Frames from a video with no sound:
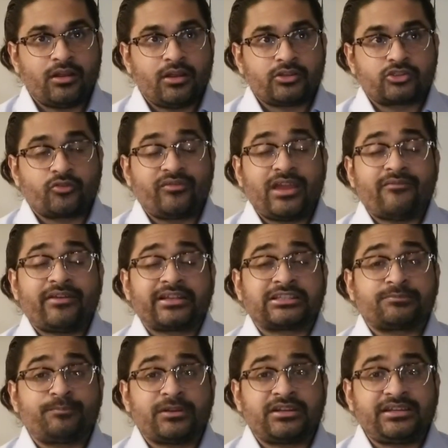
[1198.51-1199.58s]
So we have
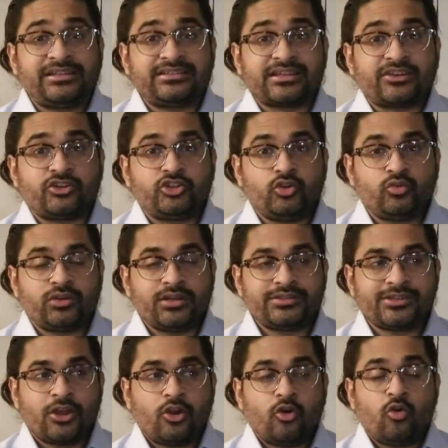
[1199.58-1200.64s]
expertise and tutors
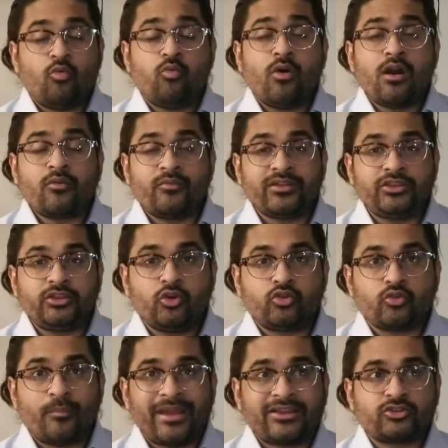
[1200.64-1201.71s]
who work with
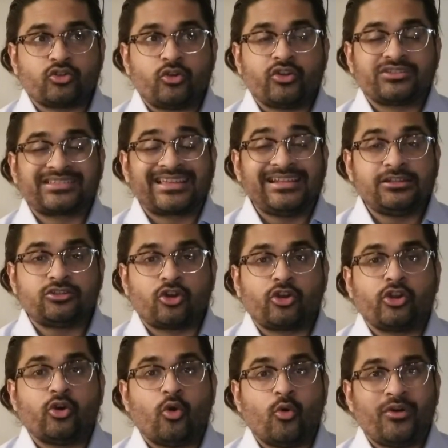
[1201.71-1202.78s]
to make sure your skills on
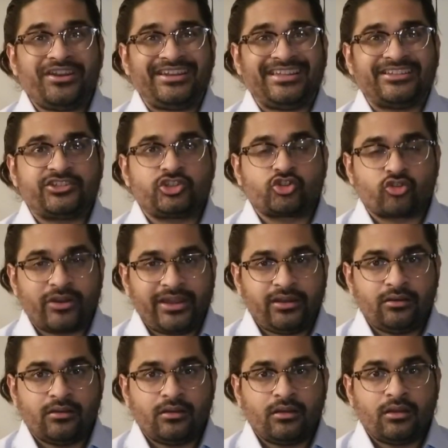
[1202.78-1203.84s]
your OET is trained.